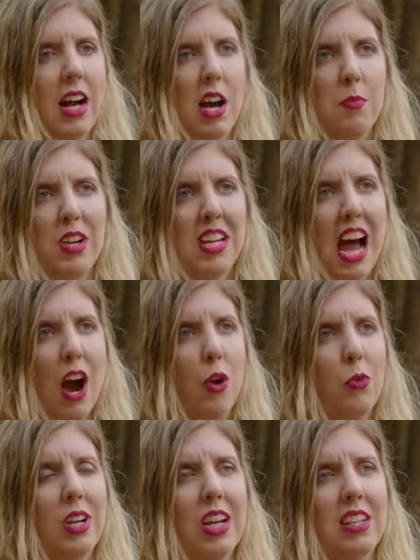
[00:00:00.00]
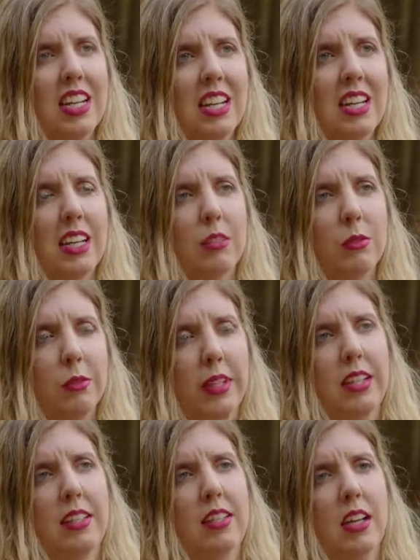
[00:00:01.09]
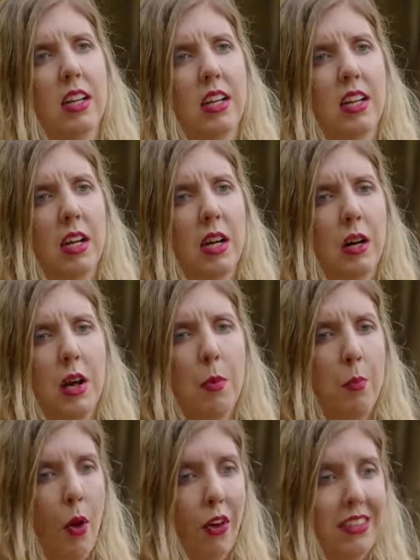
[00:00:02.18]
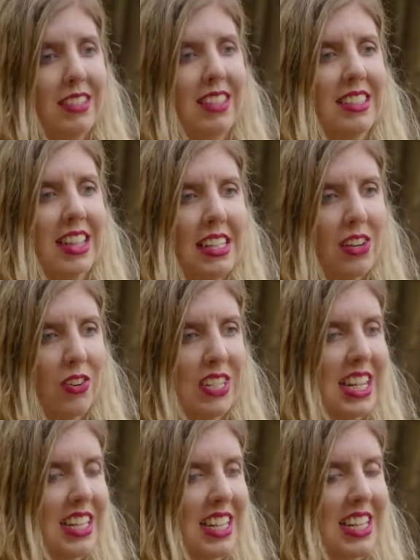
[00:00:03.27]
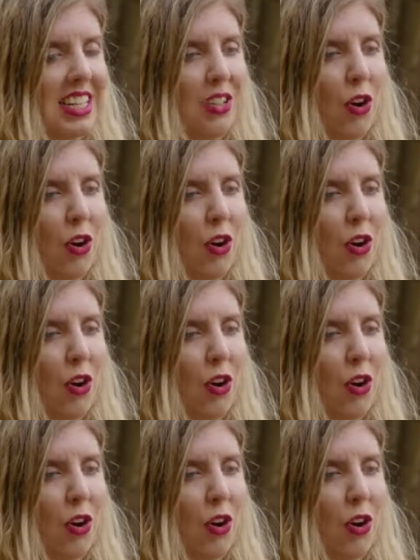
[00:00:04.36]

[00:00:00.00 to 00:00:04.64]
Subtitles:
I mean, how we are dealing with personal data on the internet is